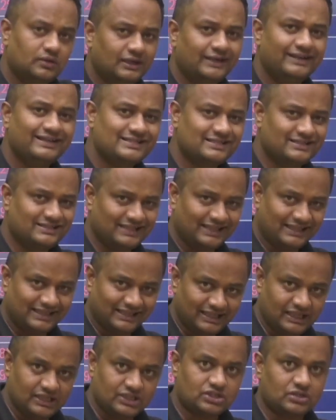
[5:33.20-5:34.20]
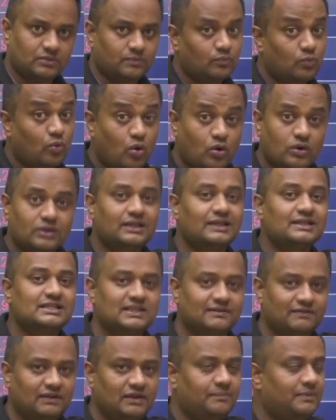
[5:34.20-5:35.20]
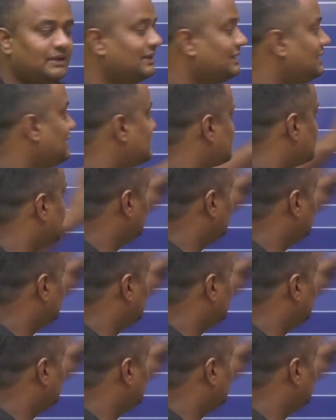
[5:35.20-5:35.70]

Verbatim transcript: it is decreased more than civil but yes